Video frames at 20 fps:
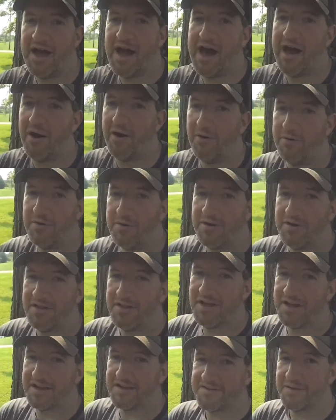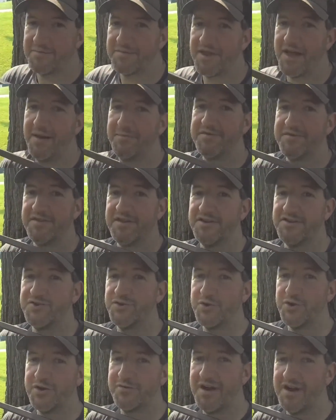How like sometimes the
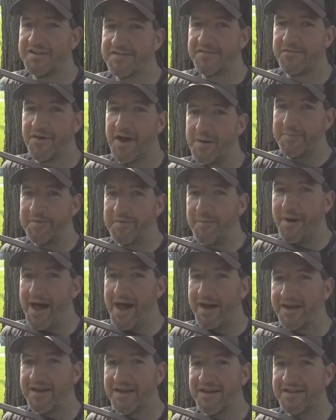shooting rest flops back